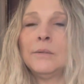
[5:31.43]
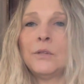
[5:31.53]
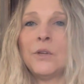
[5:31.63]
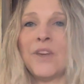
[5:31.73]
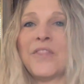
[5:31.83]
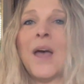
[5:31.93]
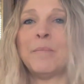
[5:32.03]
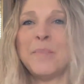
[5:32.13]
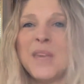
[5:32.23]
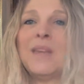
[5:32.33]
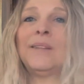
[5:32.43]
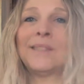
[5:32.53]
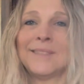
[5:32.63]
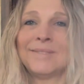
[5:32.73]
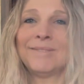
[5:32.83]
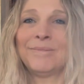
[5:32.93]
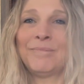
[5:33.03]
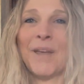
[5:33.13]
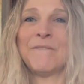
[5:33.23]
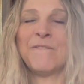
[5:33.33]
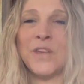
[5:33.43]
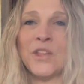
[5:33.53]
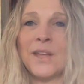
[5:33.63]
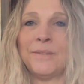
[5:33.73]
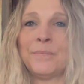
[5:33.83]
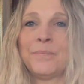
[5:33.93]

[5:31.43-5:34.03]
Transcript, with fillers: you get that peace, that feeling.